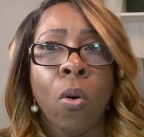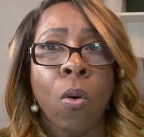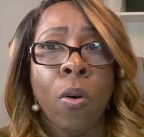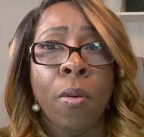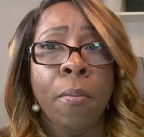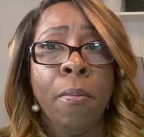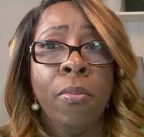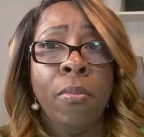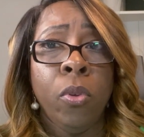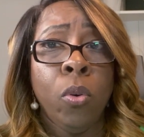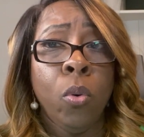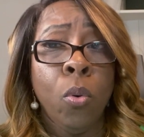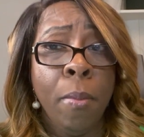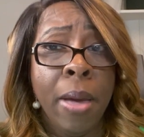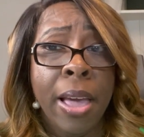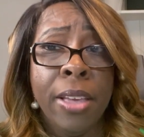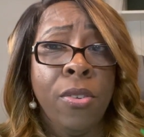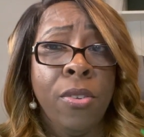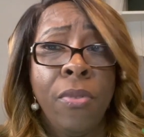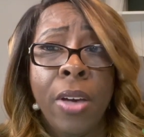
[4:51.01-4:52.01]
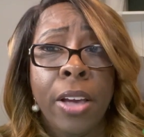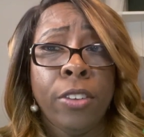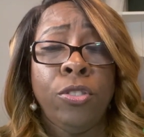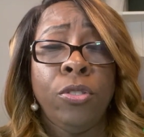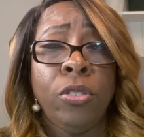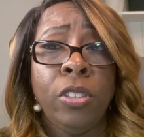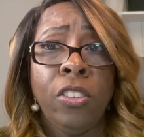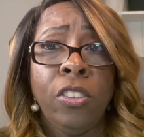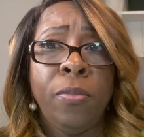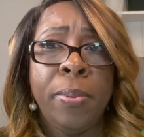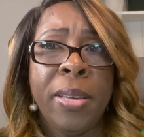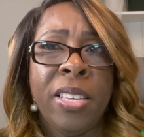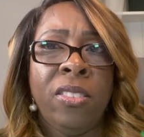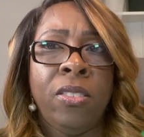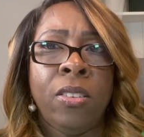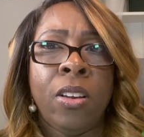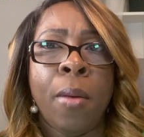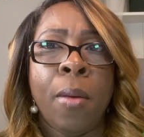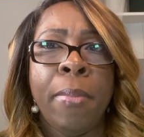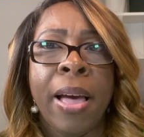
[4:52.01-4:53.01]
or who manufactures these
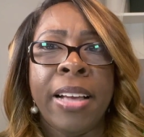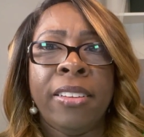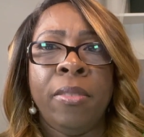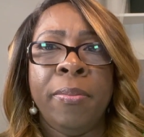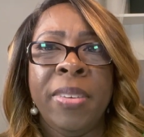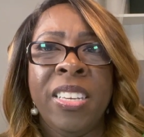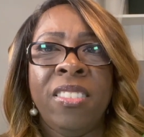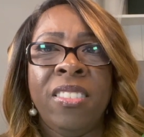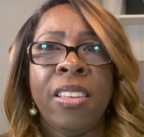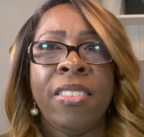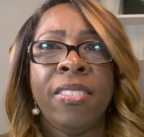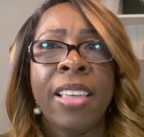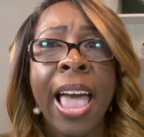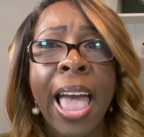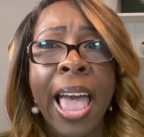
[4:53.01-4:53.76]
pens come back to me and says,